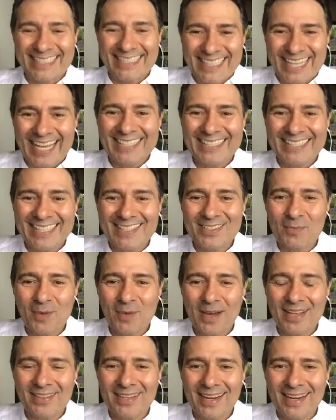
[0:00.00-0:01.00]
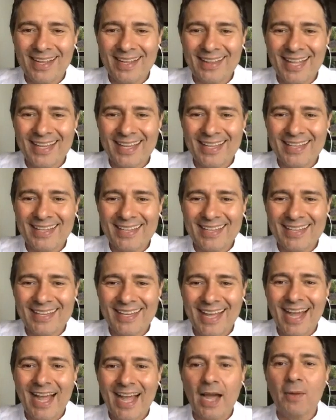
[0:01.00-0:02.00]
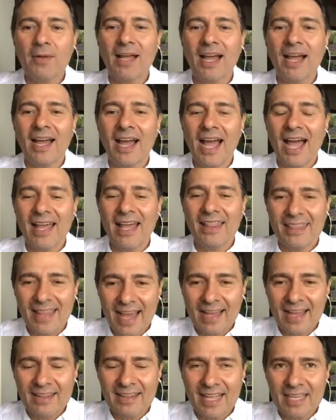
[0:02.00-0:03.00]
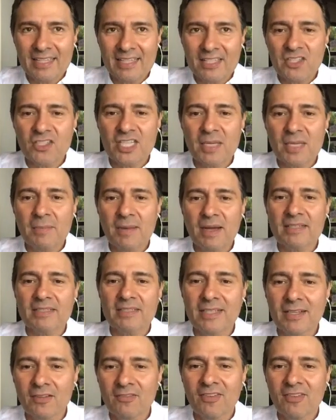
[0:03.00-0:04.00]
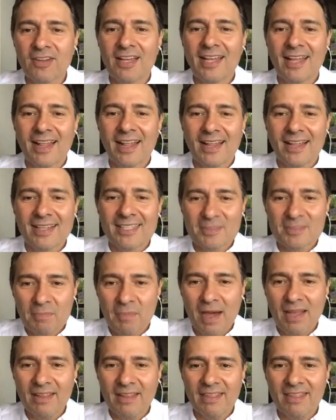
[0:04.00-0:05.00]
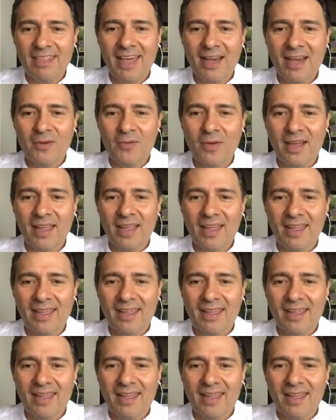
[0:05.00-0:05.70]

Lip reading: that's the smile that I like. I like to see myself smiling that way.